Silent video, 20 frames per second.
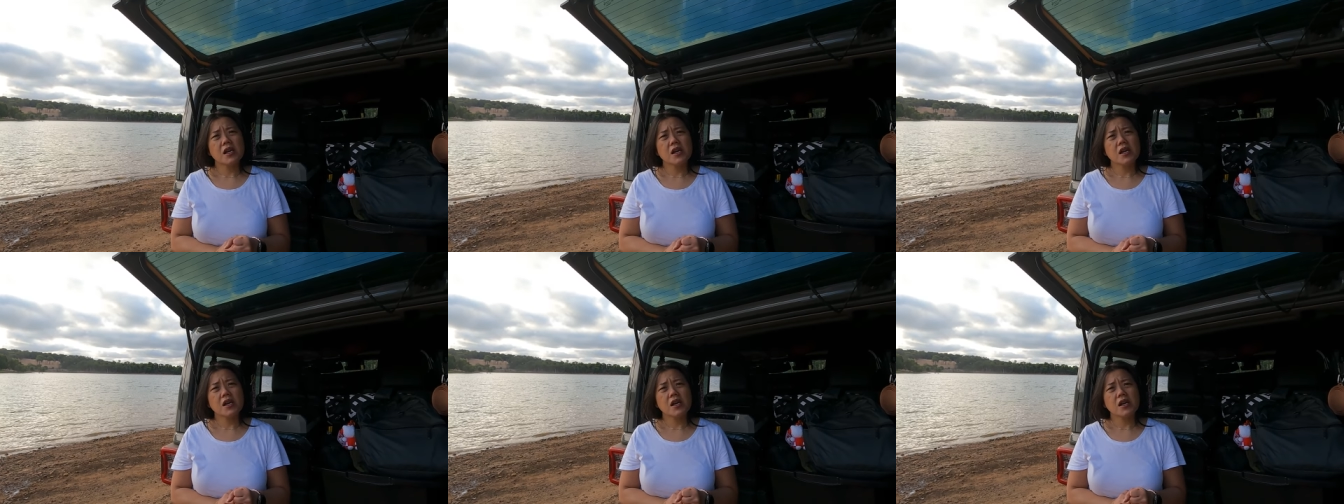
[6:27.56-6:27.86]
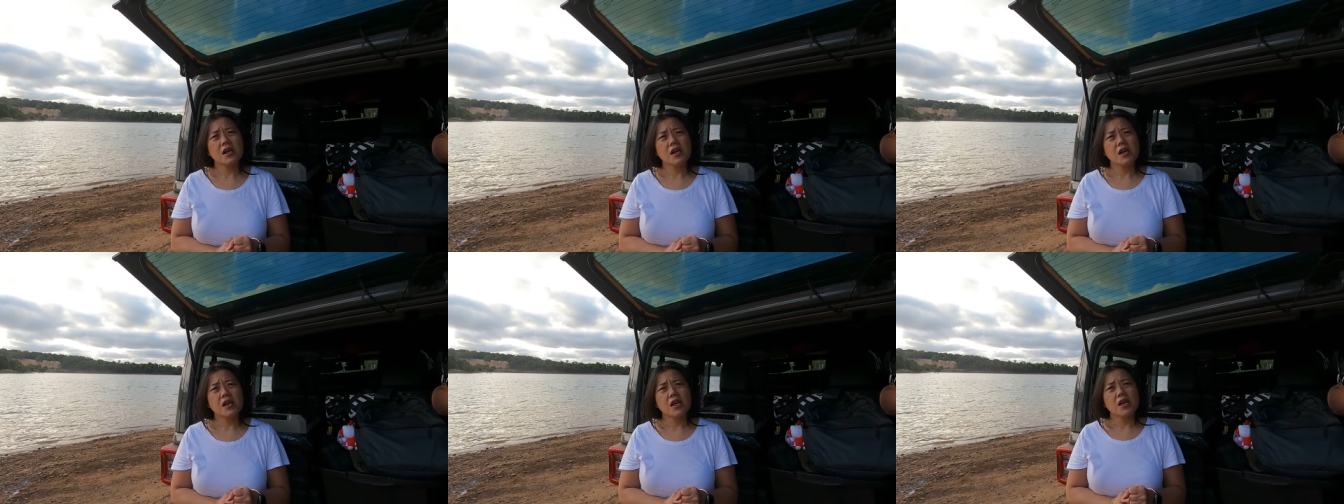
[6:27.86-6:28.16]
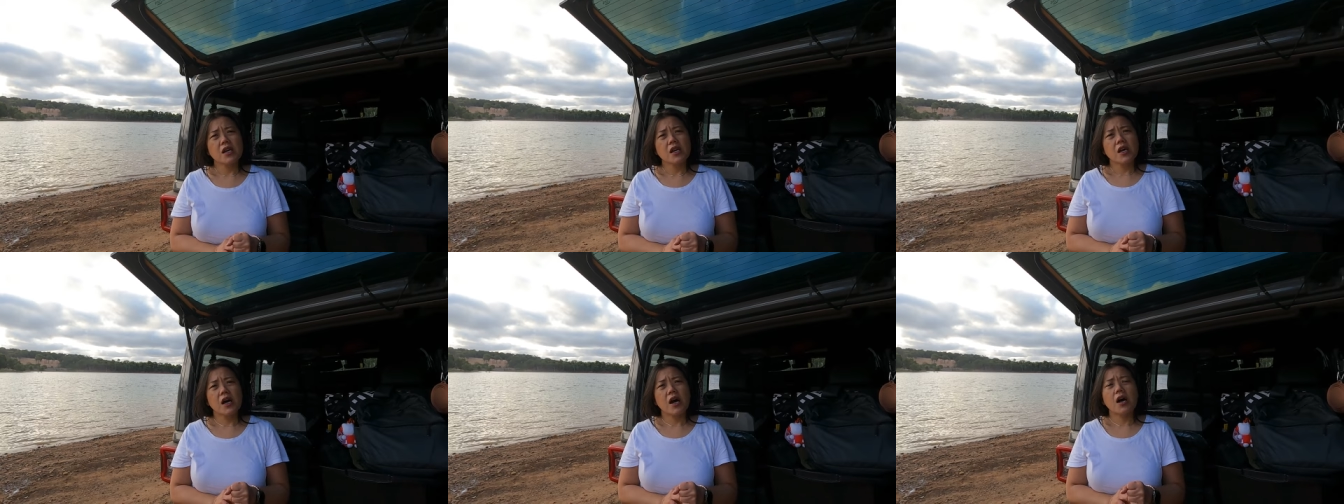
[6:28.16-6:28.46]
Dometic.
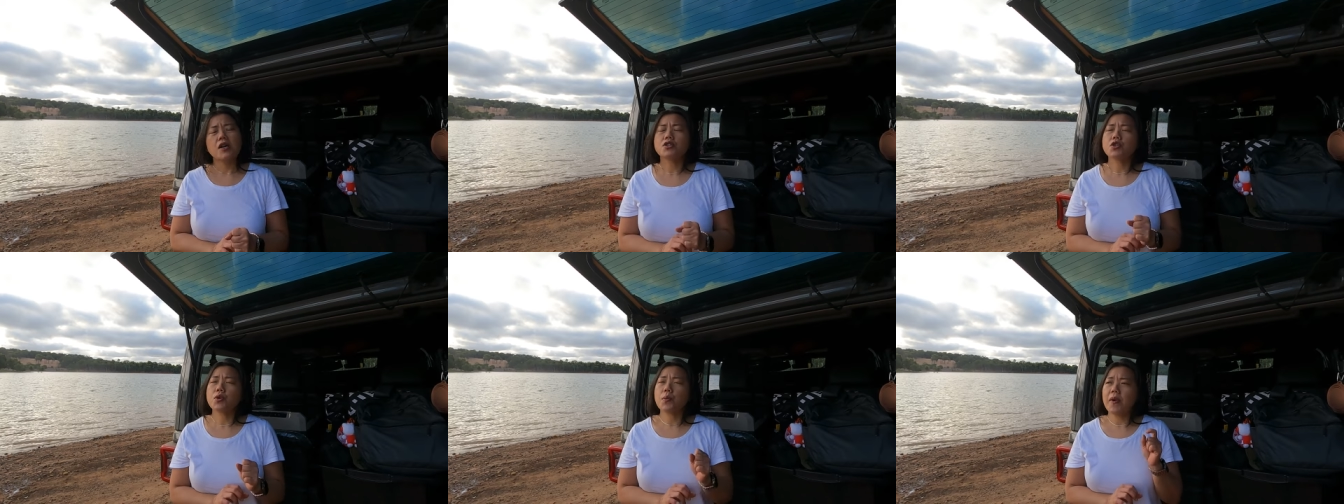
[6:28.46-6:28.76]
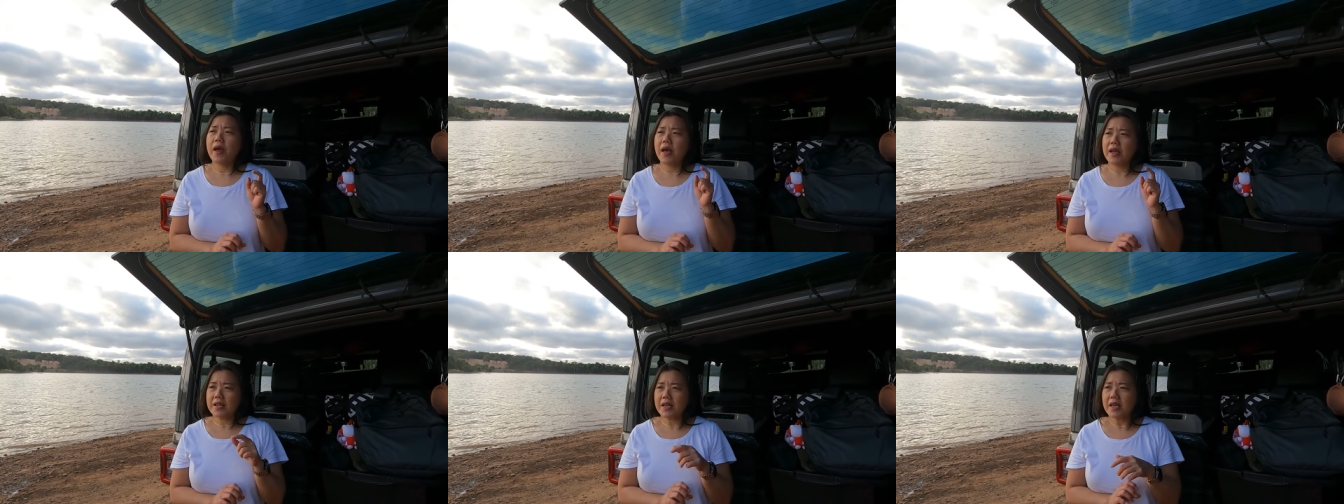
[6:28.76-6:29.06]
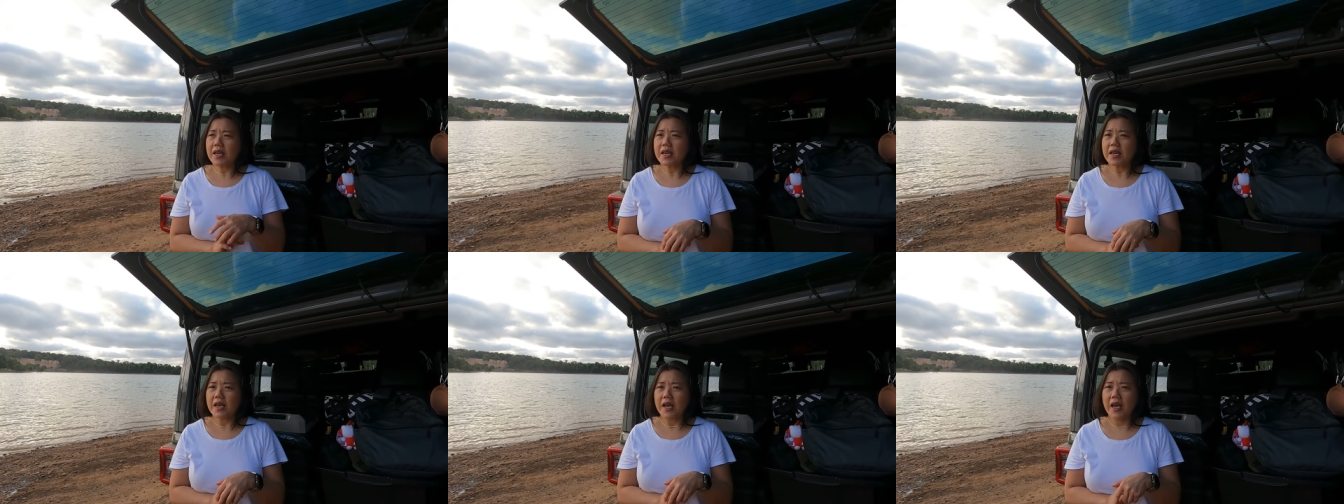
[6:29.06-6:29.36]

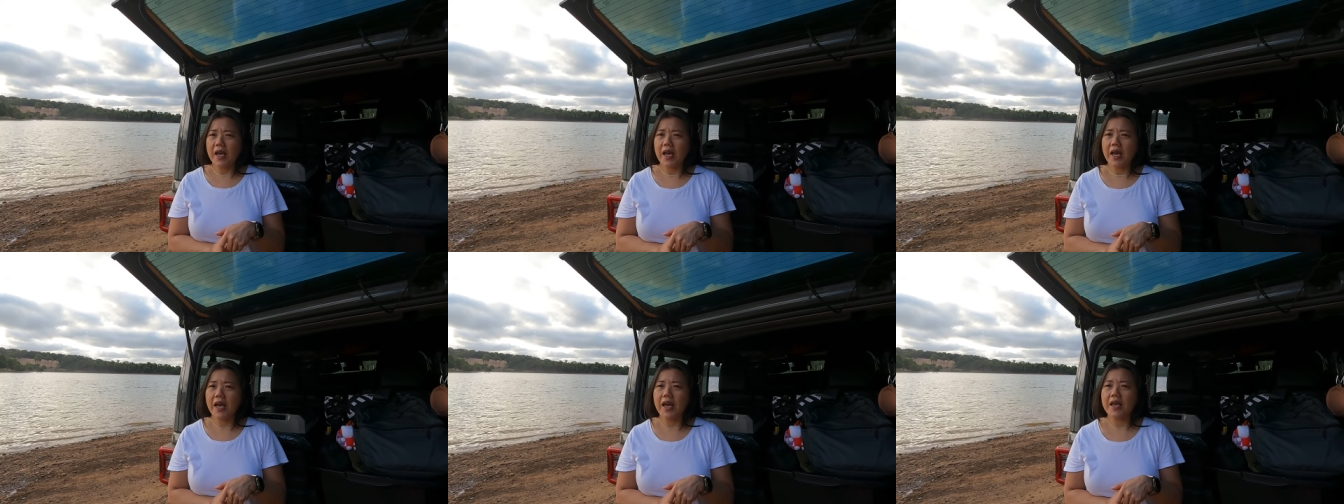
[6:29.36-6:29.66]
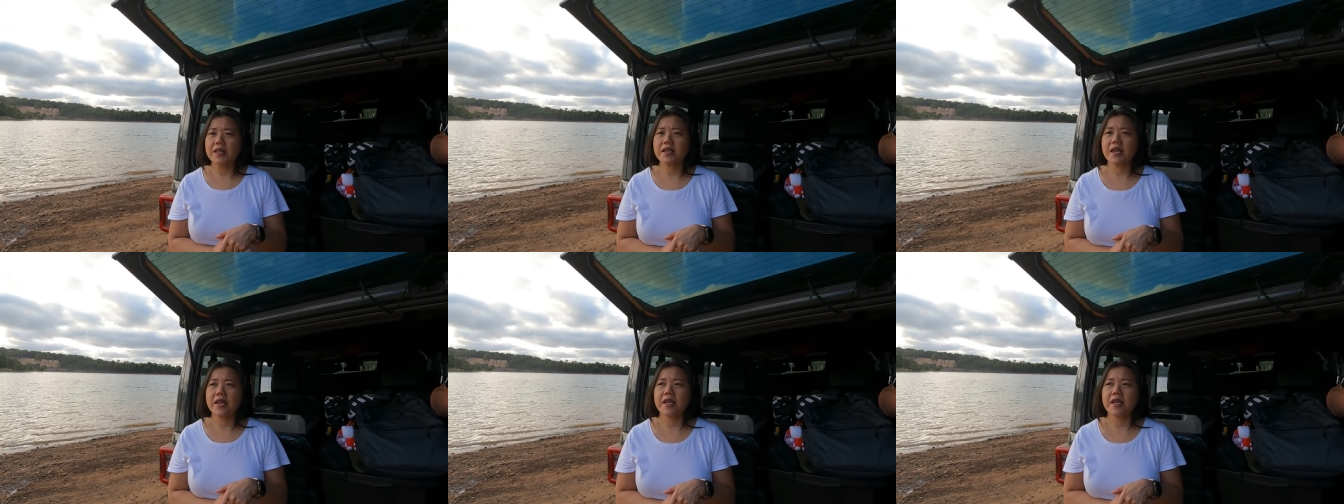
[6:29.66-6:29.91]
Dometic and